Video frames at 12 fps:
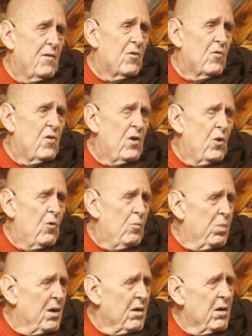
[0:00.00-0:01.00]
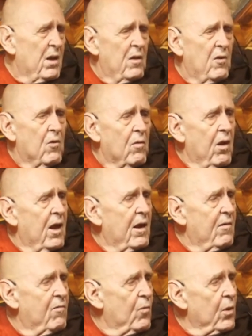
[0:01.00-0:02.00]
There's no part in your
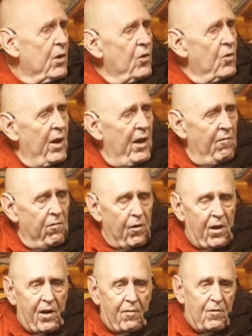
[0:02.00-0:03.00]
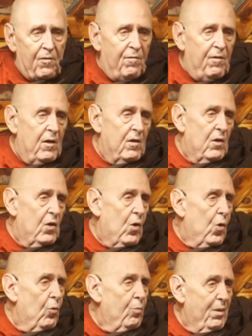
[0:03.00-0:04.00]
life where you ever have to feel
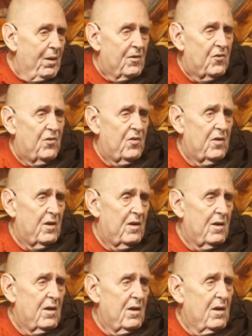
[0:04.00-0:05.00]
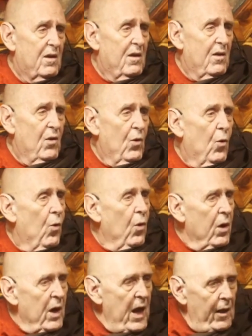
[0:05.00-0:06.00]
hopeless
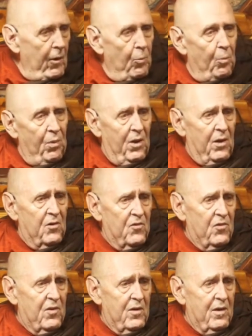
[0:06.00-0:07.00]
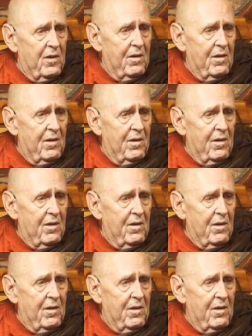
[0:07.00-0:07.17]
or helpless.